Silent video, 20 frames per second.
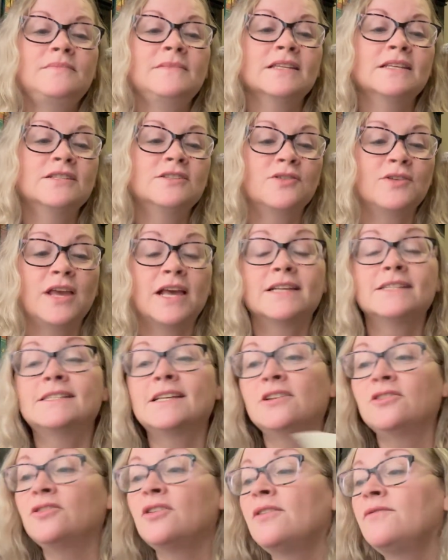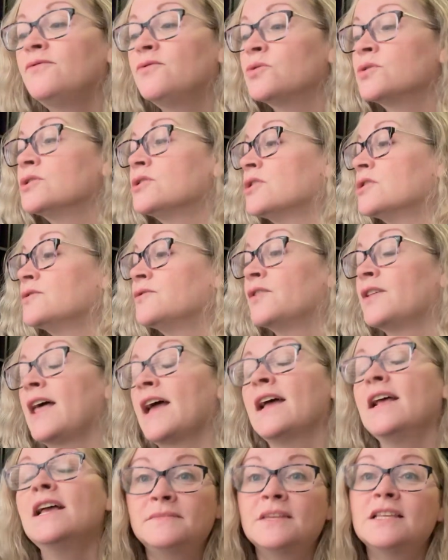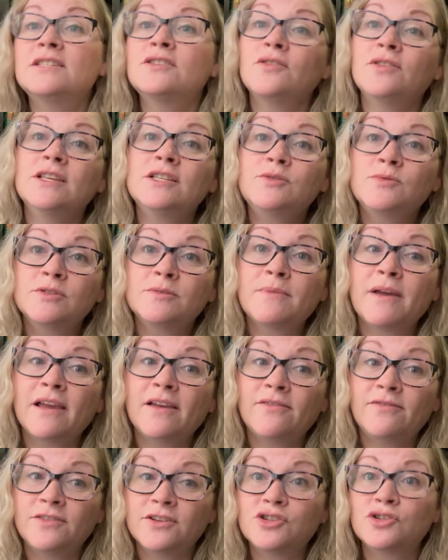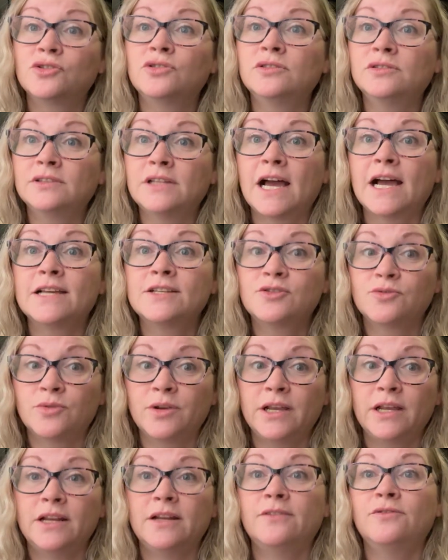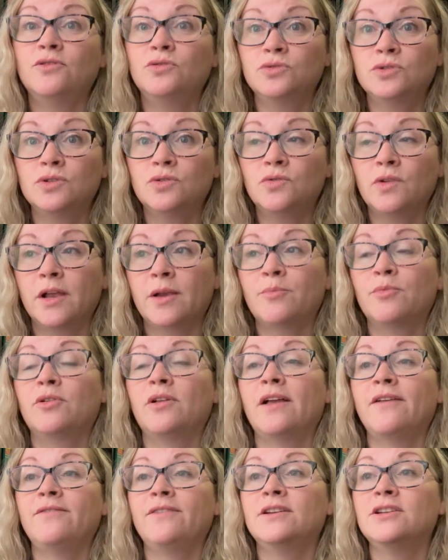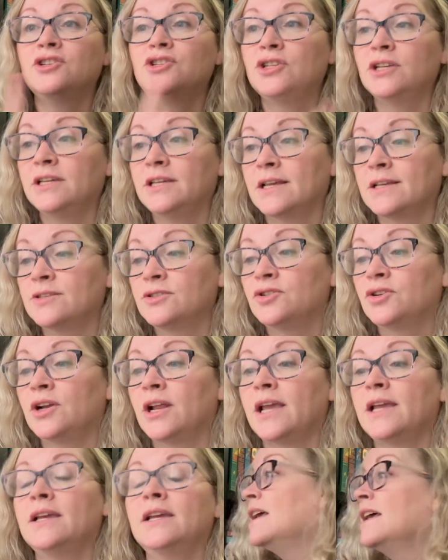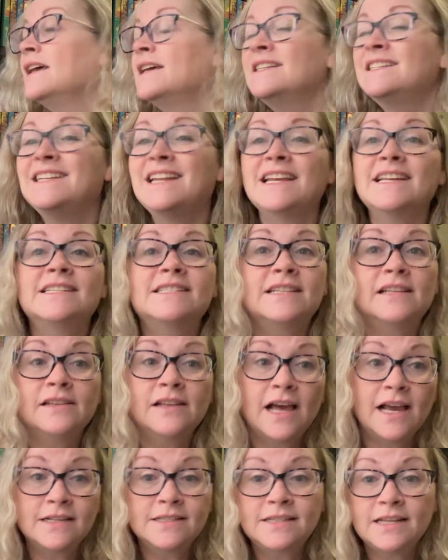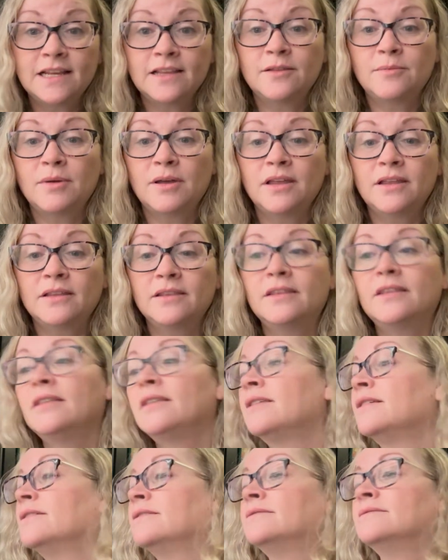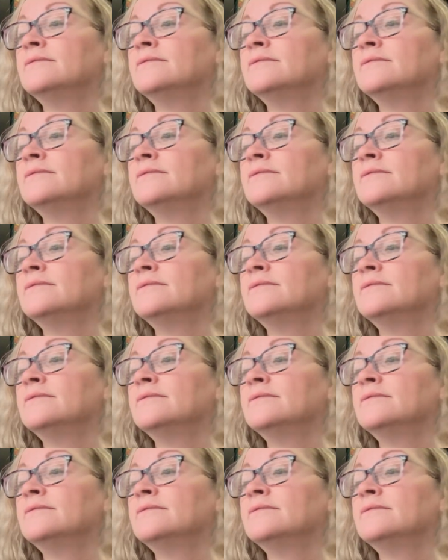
So yeah, settled on 4 stars for that. So this was my official last read of Old School April. I finished it yesterday. Today is the last day of the month.